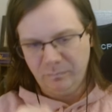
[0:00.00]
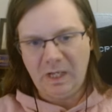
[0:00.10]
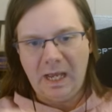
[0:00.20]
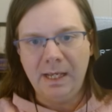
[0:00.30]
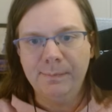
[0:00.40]

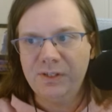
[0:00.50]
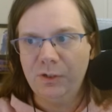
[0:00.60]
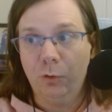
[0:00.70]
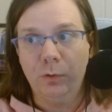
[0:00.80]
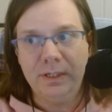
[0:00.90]
I am still
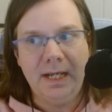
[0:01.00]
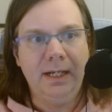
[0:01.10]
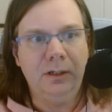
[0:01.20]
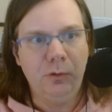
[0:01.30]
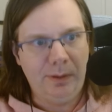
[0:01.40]

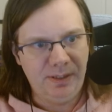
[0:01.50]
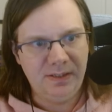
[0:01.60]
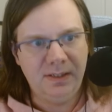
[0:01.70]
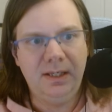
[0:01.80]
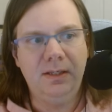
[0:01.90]
creating new
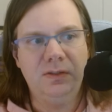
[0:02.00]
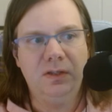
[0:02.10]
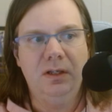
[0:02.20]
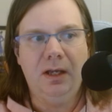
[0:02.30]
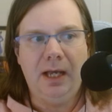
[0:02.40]
NPCs,
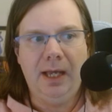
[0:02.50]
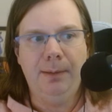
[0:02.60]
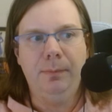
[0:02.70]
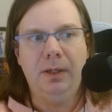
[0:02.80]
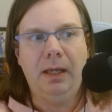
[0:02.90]

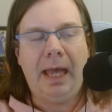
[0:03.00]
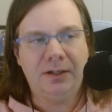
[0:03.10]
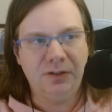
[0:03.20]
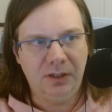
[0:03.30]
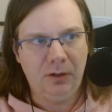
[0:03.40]
I'm
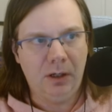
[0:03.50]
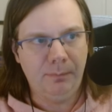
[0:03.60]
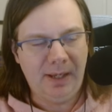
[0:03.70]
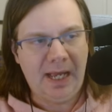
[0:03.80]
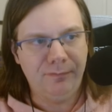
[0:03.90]
acting on
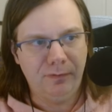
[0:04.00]
behalf of